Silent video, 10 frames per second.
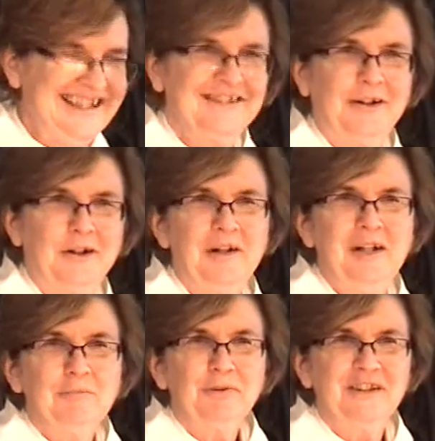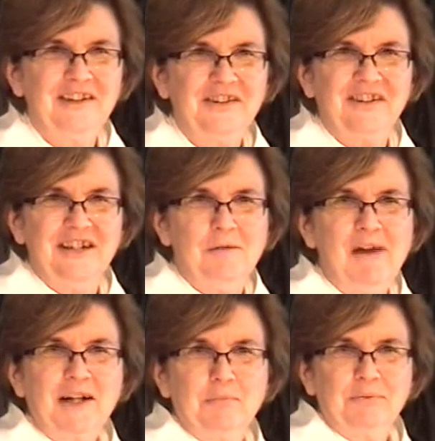for, please
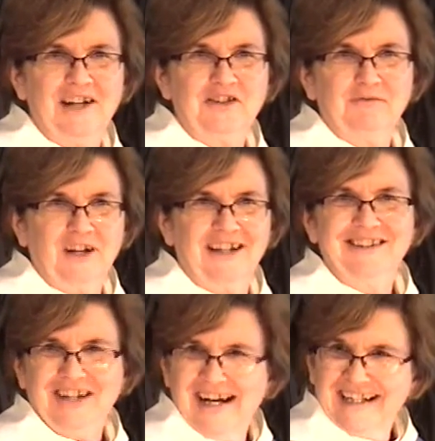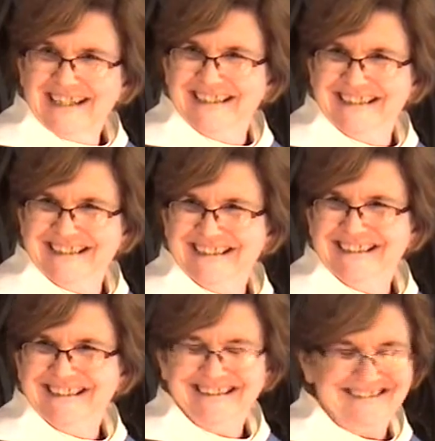make a pledge and write a check.
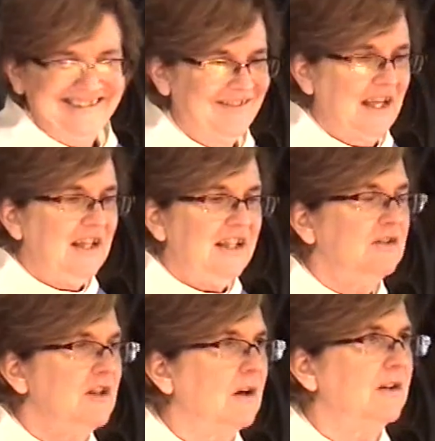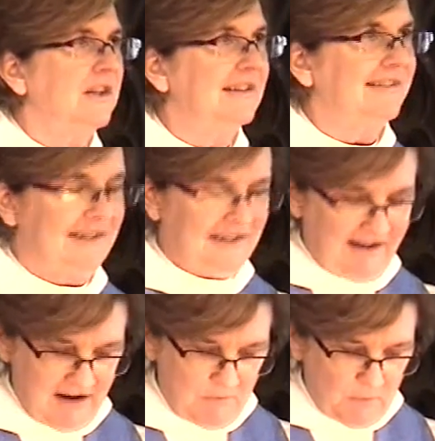You know that it's the
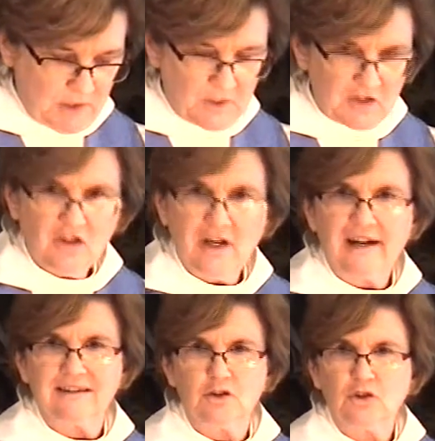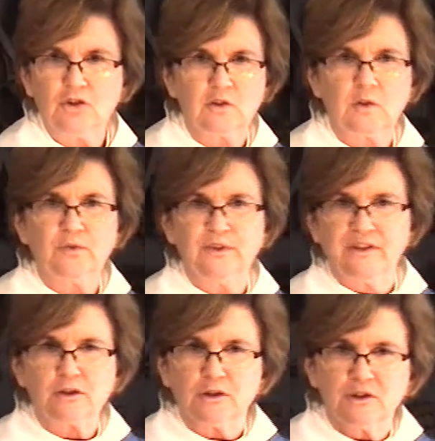time when we check the church's
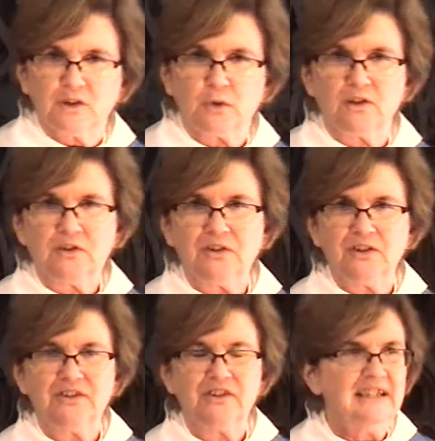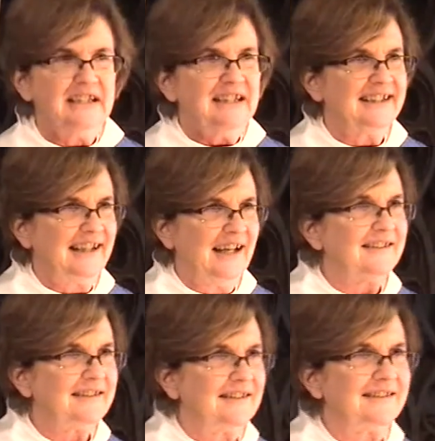physical resources
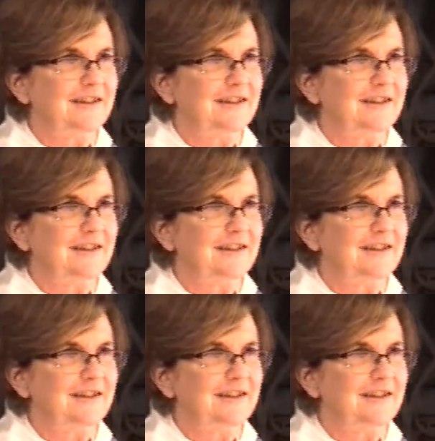against its